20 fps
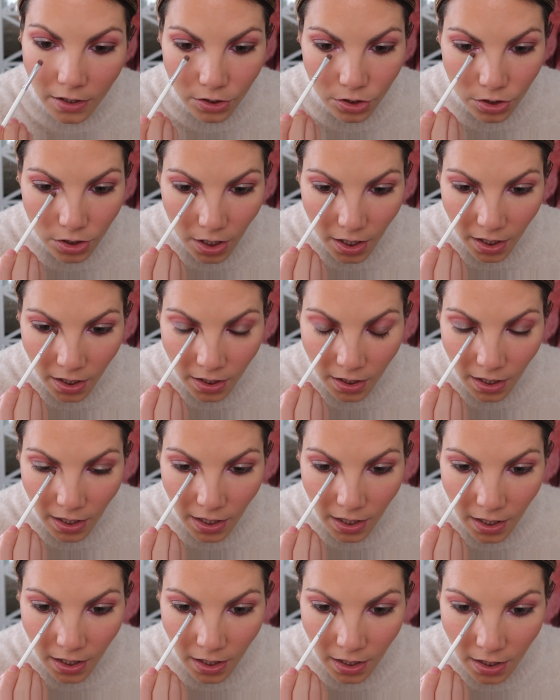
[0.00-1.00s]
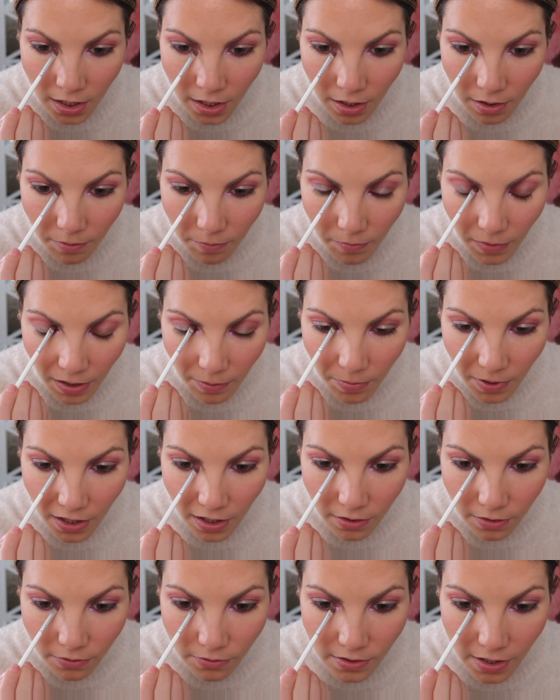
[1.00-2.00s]
shade in my
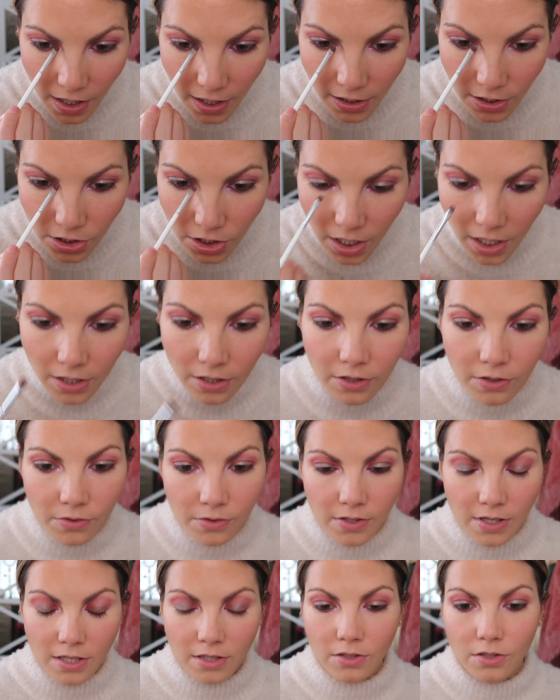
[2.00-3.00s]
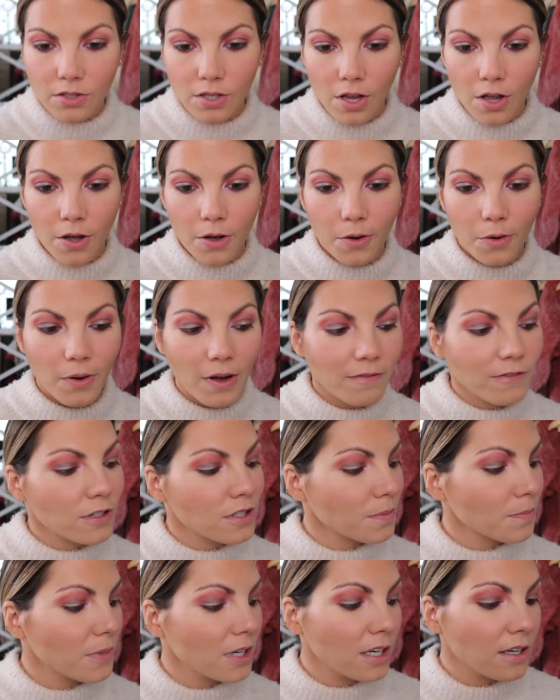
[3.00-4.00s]
pan, those eyeshadows, and so I've
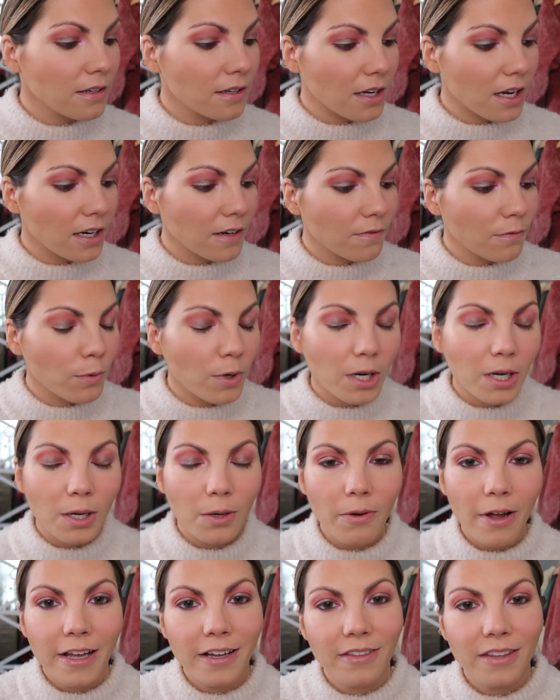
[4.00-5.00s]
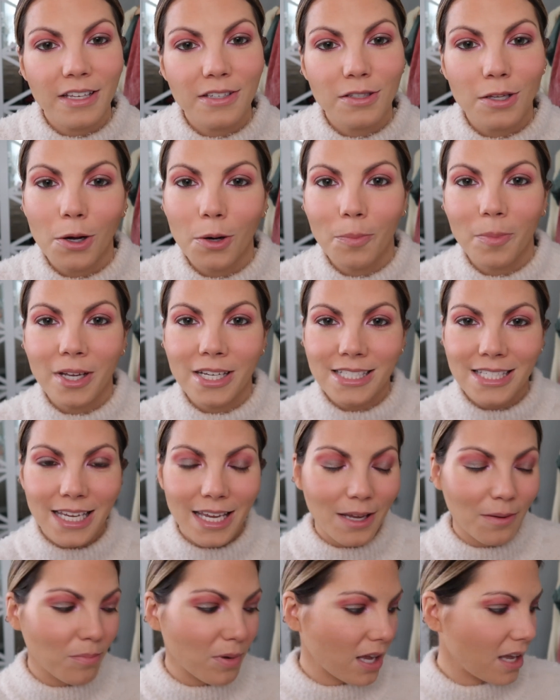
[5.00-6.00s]
just been kind of working away on this, hoping to
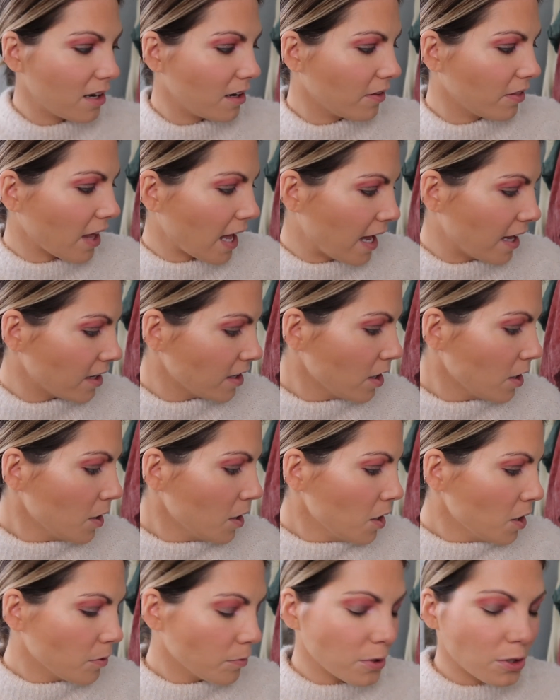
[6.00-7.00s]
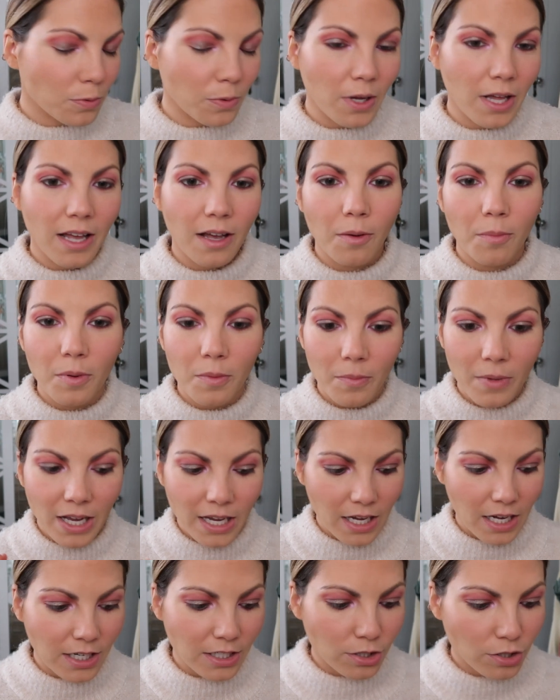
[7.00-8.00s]
hit pan on that, which will help
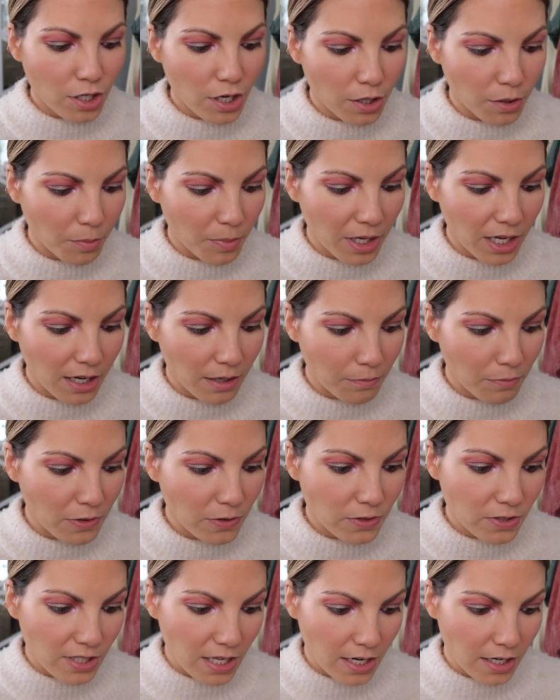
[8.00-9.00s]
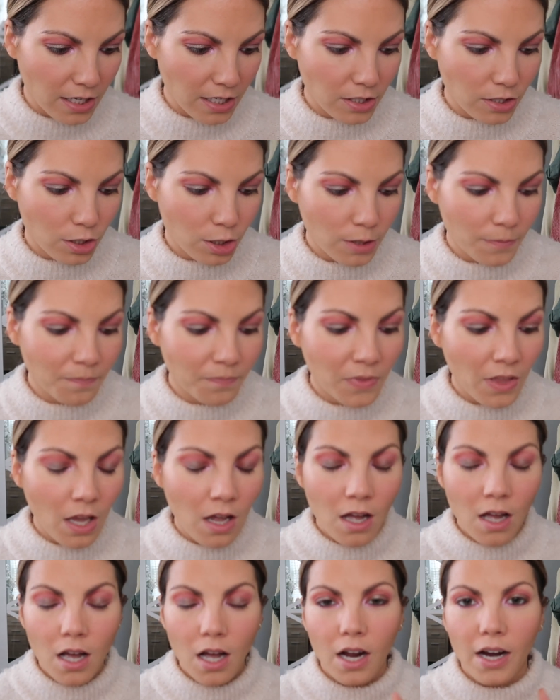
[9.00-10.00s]
my eyeshadow pan percentage.
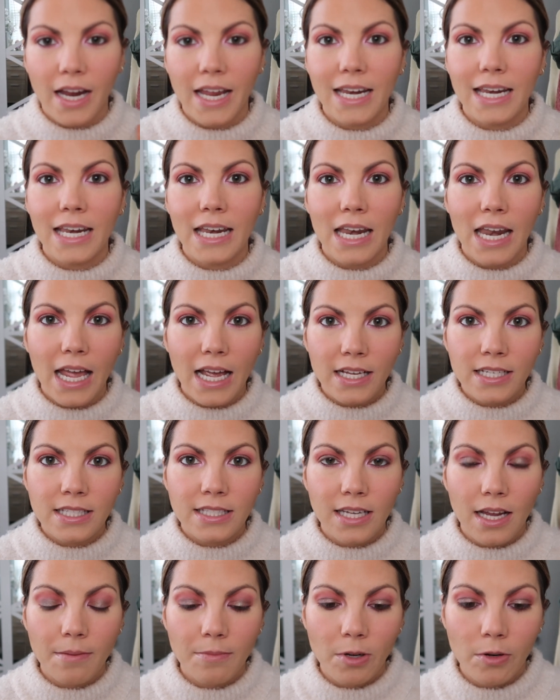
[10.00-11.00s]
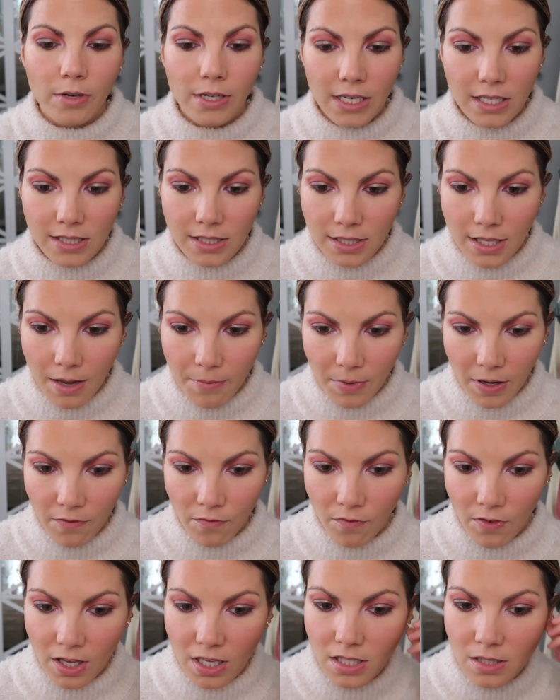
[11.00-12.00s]
All right, next I'm going to set my
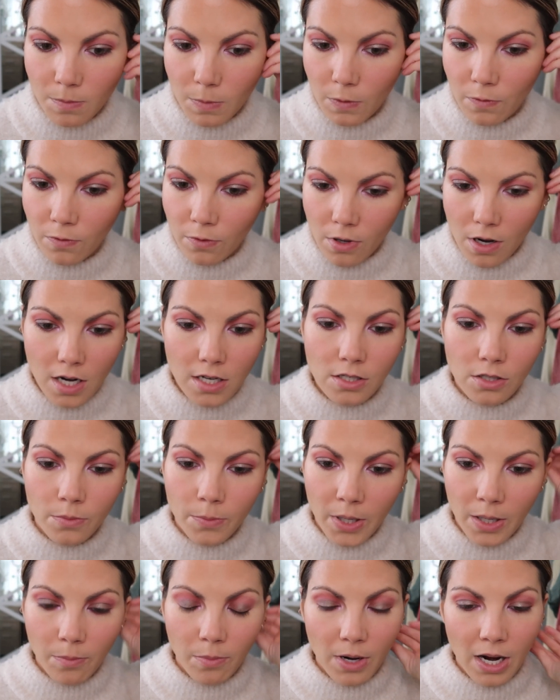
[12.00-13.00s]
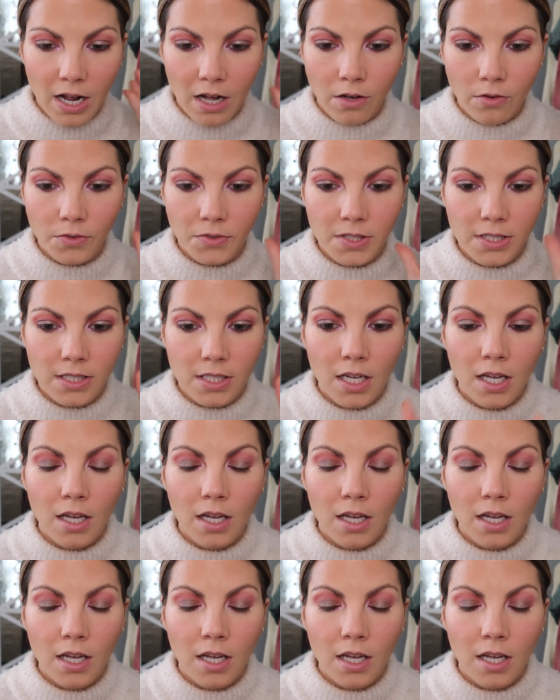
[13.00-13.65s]
face before I do my brows,